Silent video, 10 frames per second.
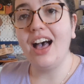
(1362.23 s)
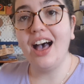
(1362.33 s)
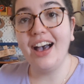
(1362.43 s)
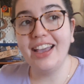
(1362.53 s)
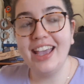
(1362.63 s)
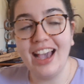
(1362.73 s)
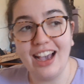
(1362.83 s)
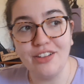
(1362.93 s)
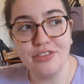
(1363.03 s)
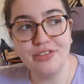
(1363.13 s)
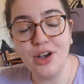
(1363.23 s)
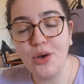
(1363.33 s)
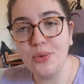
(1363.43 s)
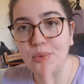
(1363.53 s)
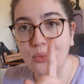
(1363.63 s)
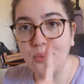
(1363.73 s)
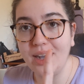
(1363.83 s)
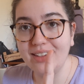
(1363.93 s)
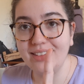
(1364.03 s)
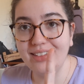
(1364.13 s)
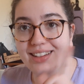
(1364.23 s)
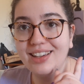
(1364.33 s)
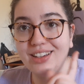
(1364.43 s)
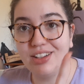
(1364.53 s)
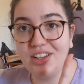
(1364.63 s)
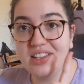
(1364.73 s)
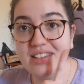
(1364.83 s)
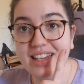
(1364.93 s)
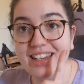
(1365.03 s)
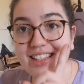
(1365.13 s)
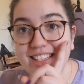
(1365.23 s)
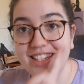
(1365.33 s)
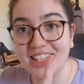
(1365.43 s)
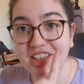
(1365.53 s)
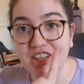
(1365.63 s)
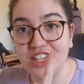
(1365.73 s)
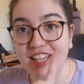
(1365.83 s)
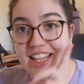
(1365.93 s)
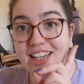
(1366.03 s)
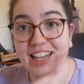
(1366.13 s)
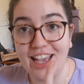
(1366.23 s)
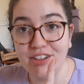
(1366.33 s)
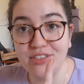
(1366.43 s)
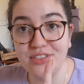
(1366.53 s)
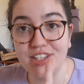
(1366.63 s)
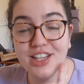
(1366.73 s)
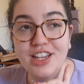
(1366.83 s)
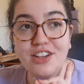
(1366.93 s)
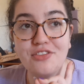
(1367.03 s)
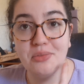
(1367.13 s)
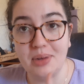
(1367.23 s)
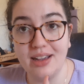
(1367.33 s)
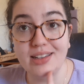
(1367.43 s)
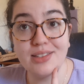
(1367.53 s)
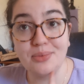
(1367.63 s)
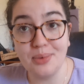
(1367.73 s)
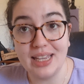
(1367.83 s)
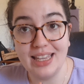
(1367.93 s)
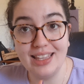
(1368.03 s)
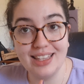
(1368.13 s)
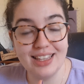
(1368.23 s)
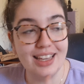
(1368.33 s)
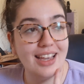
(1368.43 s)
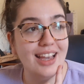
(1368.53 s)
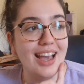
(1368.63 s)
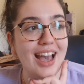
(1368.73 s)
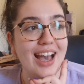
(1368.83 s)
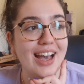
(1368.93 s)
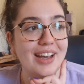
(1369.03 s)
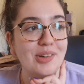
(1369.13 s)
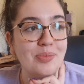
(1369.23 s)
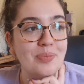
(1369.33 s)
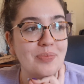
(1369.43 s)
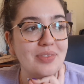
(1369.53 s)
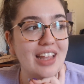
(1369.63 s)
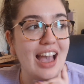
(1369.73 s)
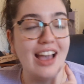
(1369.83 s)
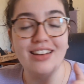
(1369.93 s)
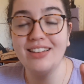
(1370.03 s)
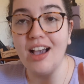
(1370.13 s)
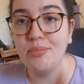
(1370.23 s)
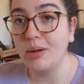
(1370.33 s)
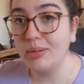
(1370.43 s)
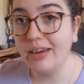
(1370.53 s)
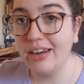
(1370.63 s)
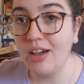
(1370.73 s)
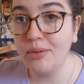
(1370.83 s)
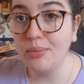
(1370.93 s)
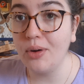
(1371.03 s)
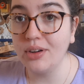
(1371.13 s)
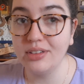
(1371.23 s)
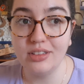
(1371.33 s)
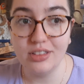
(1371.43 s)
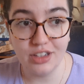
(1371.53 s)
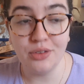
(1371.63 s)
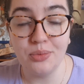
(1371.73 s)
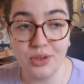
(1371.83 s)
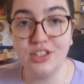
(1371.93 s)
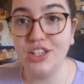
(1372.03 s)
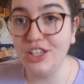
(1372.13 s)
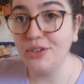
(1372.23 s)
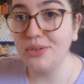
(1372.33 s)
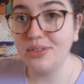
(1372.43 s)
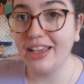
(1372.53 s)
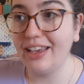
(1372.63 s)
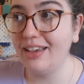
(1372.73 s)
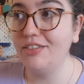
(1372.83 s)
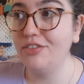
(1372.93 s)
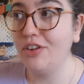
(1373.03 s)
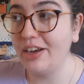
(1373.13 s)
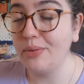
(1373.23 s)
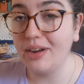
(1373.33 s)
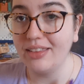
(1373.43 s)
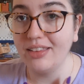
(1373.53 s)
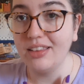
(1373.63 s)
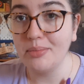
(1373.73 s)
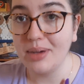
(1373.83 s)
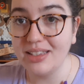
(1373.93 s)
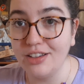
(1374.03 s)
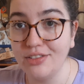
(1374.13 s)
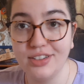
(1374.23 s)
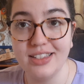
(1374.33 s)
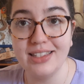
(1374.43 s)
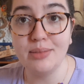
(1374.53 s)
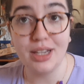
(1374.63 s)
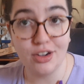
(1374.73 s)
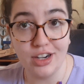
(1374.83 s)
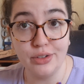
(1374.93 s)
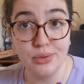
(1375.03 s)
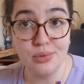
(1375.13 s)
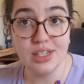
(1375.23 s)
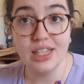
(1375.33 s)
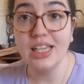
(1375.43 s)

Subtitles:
I have one glossy sticker sheet left from last week. And I probably don't want to use it for anyone other than myself because it's a bit crinkled.